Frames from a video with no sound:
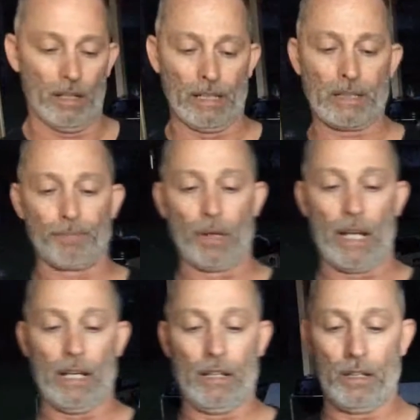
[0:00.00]

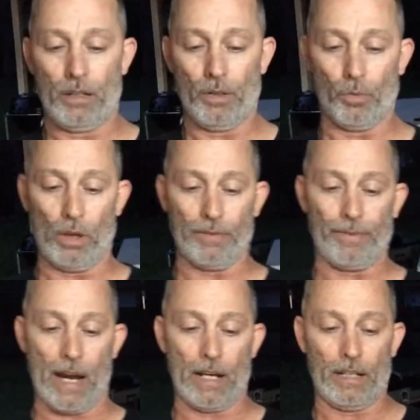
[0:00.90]
explain what a
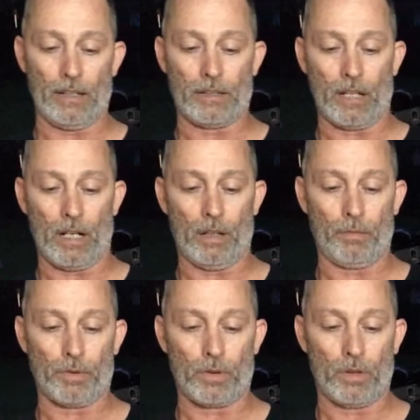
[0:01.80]
fatty is,
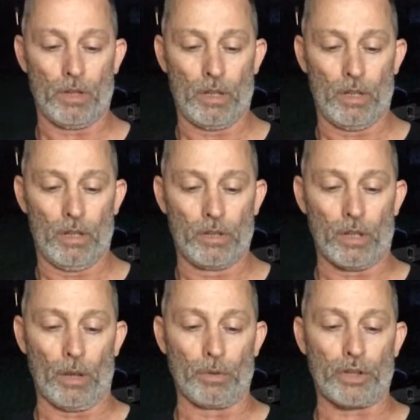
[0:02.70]
so
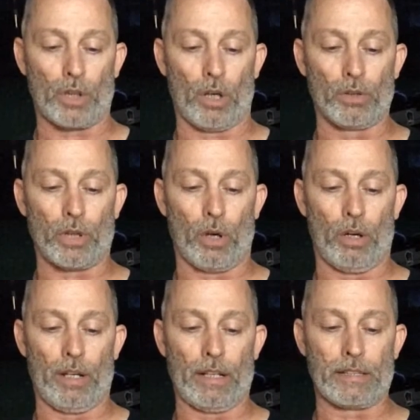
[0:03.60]
that was Charles
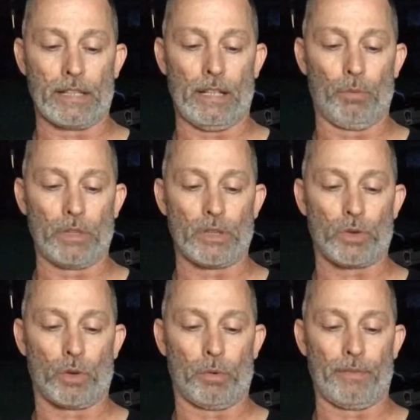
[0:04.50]
Hardy that said he wasn't
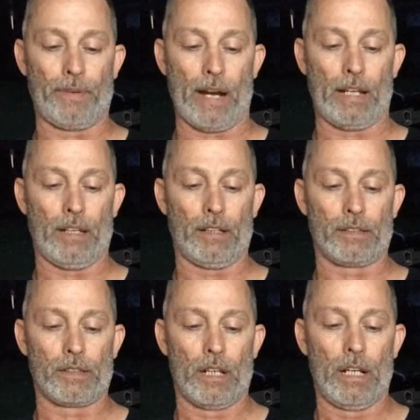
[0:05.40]
sure what a fatty
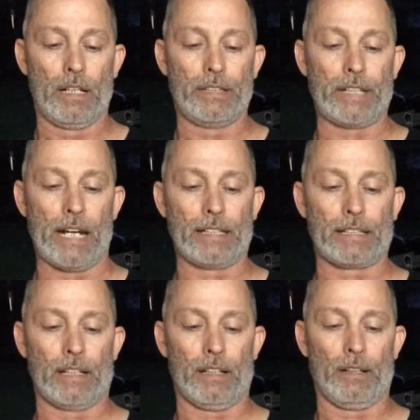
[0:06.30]
is.
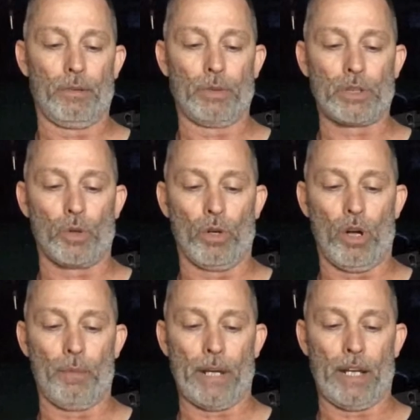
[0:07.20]
Jason, what's going
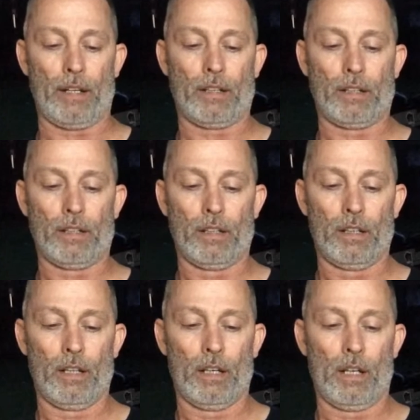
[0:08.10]
on, man?
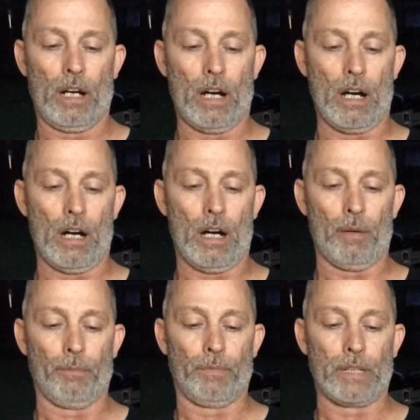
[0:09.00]

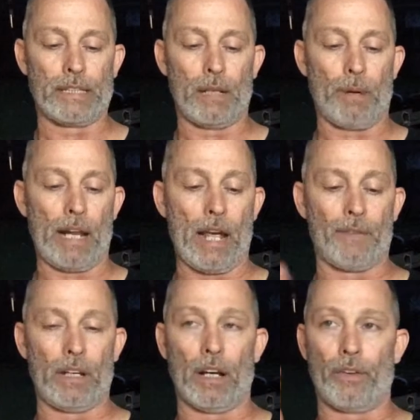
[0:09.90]
Does anybody have
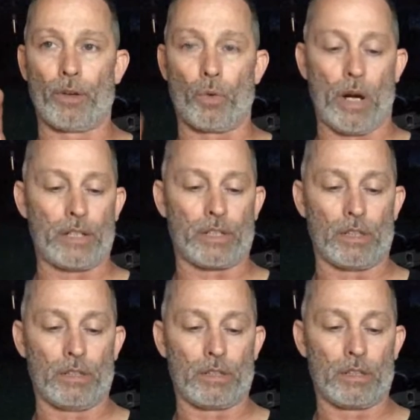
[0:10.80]
any other
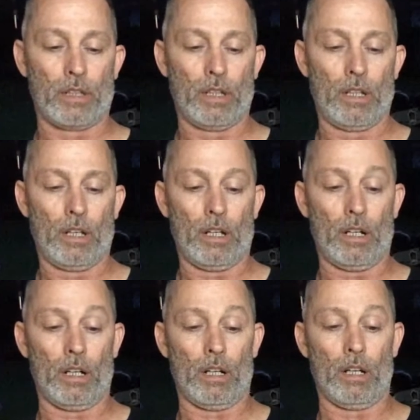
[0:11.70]
questions?
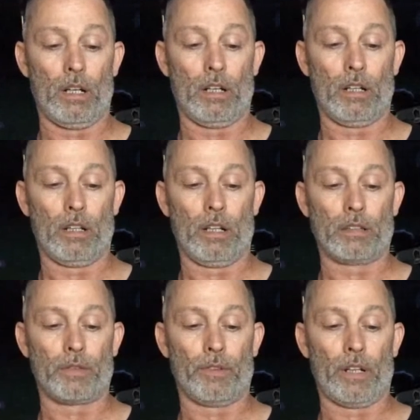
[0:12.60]

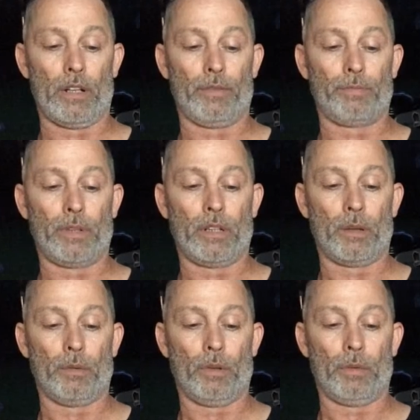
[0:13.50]
Lots of laugh,
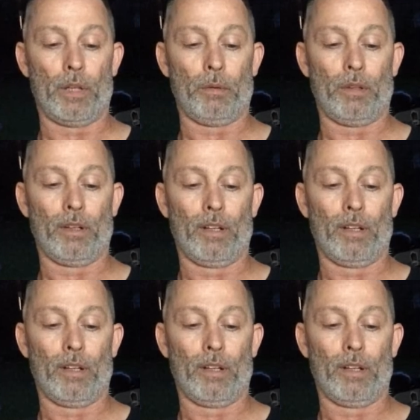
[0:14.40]
P&W baby.